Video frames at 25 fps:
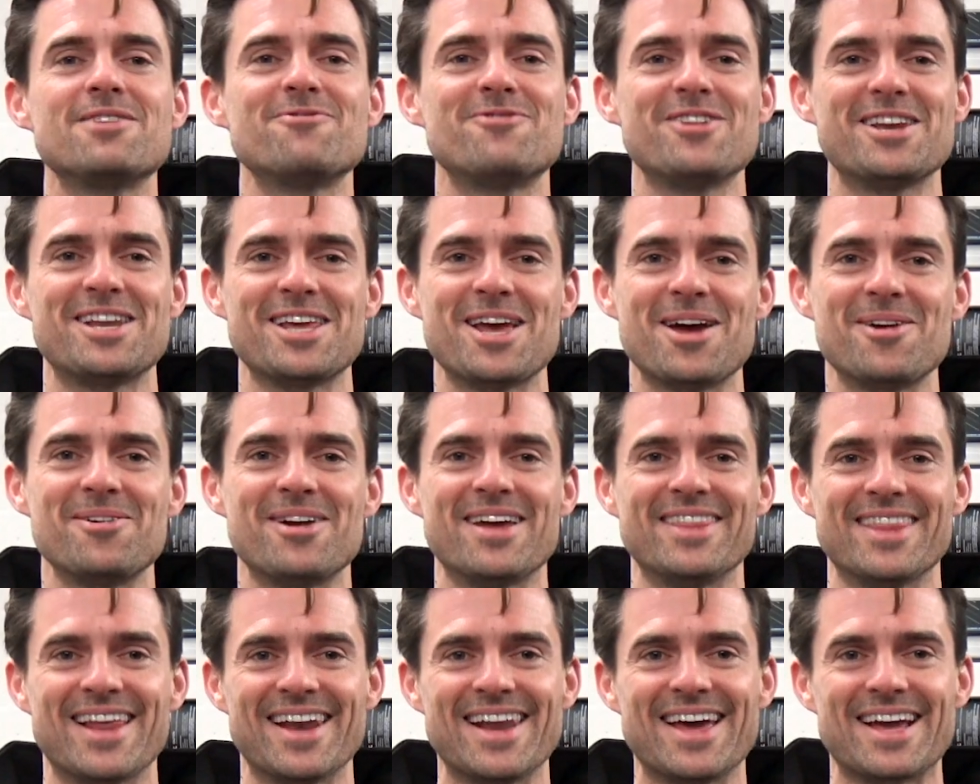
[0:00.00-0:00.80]
the video
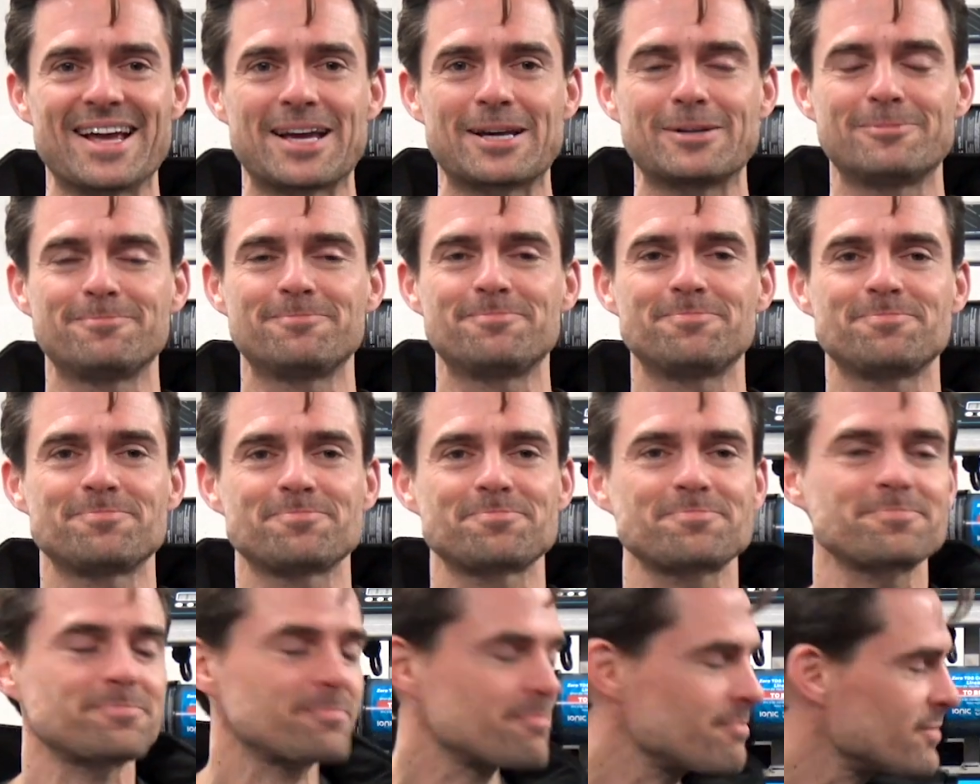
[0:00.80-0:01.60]
in the link.
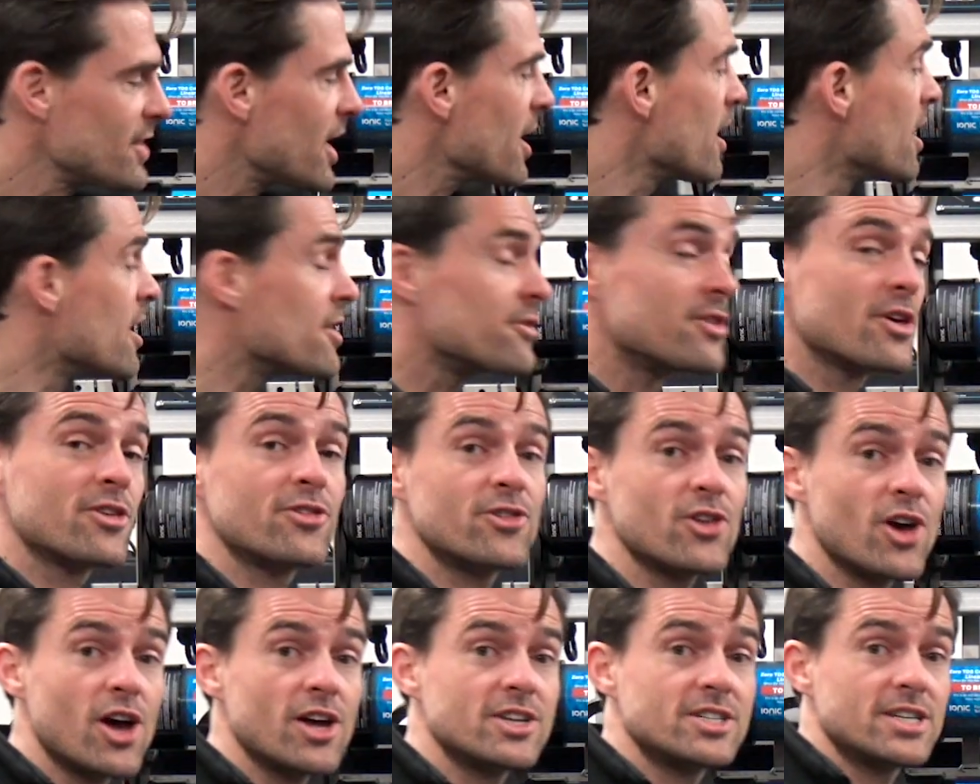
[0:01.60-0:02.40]
The
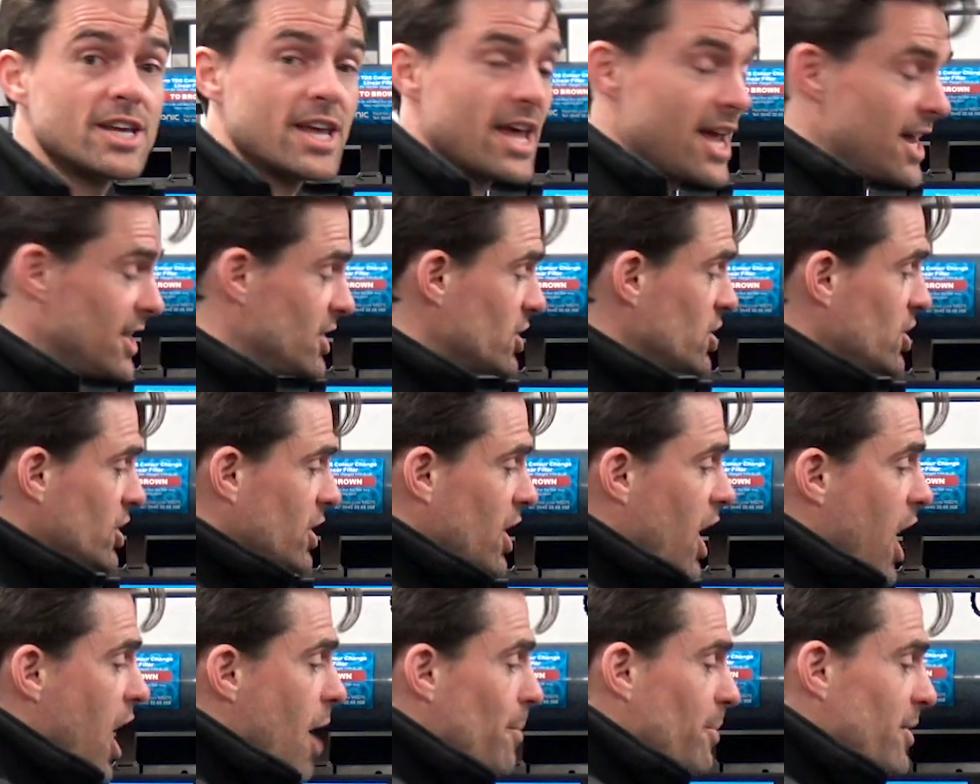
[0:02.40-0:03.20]
30-inch
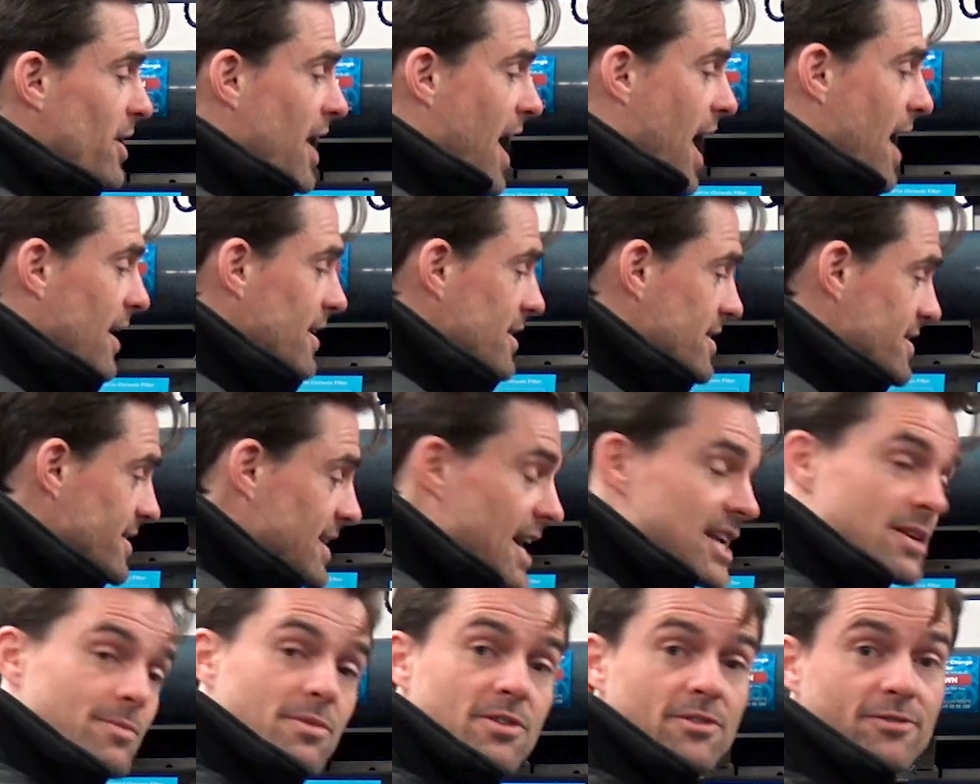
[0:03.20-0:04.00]
carbon and
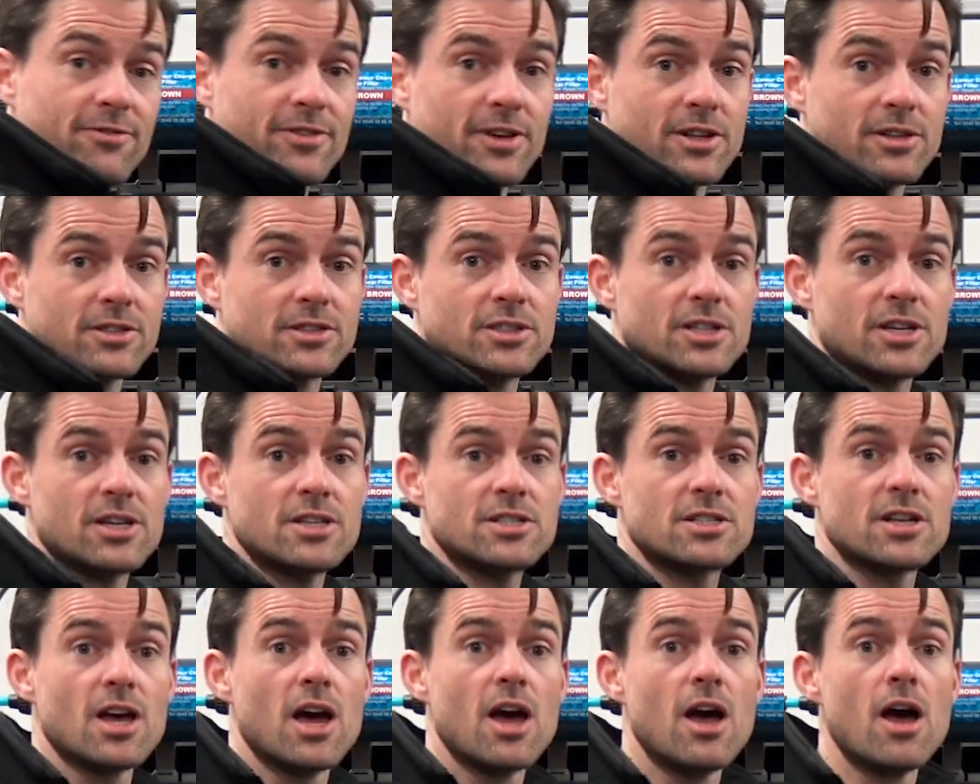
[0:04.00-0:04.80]
sediment
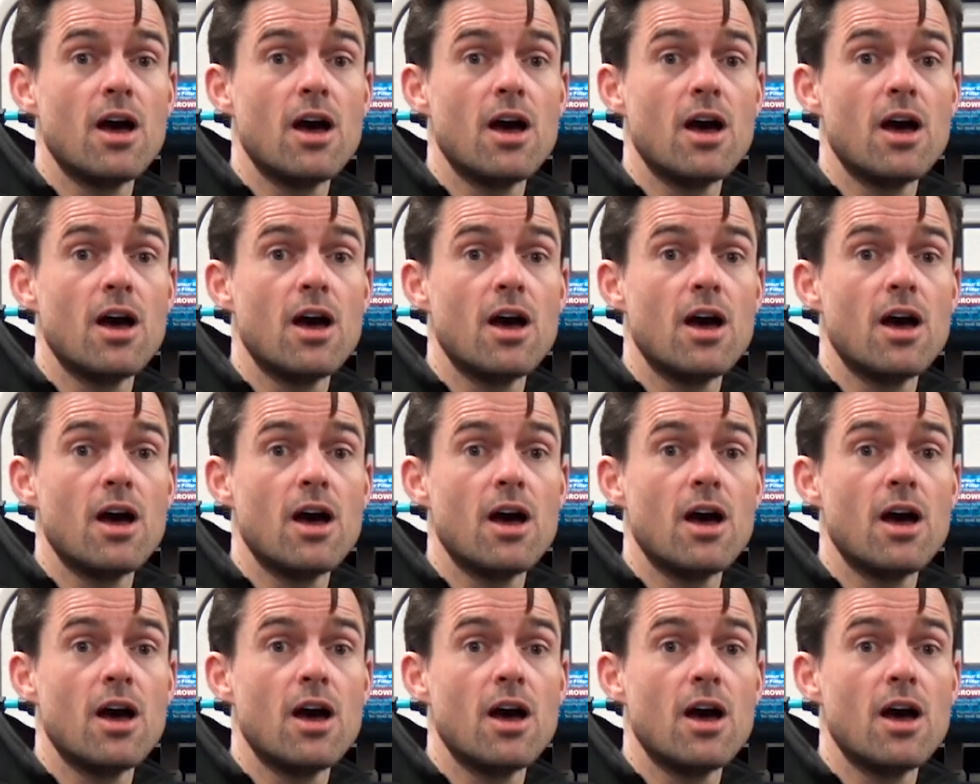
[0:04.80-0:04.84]
filters